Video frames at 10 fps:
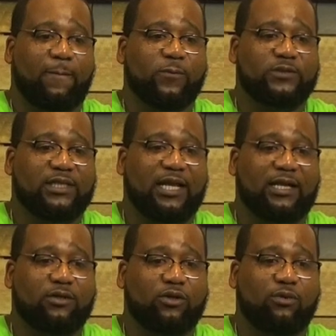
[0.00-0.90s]
it was a
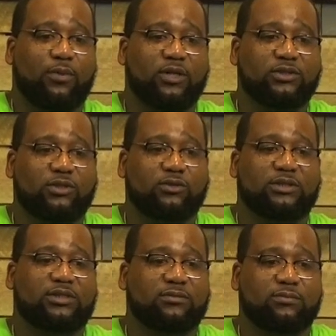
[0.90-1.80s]
lot of you know personal,
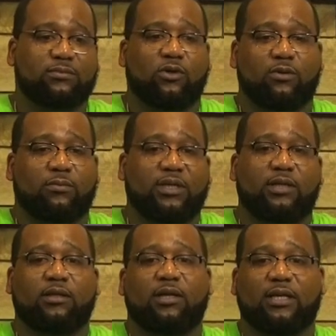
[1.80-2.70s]
just you know
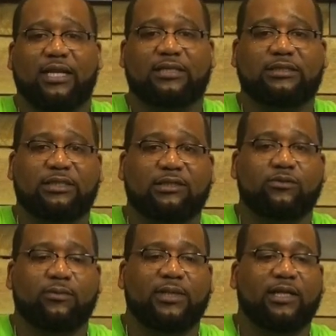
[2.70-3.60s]
me, a lot of scenes
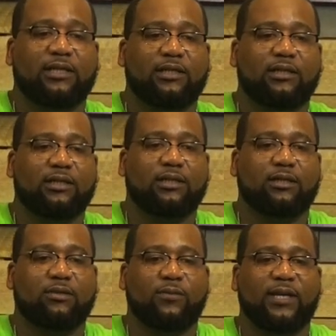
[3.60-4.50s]
with me, and then
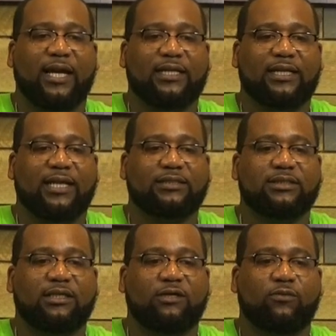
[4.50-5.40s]
we had a night
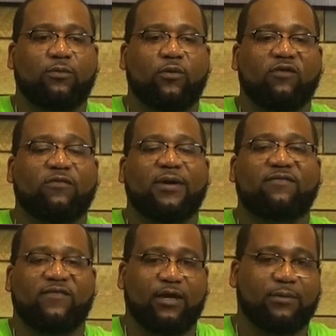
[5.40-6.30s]
scene with more of my
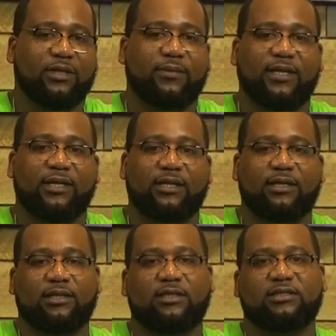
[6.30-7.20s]
family being in
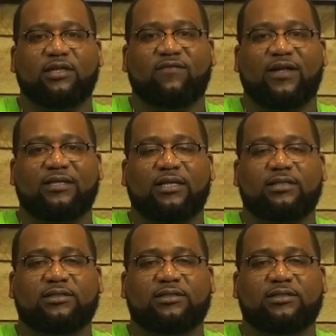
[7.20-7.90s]
it and stuff like that.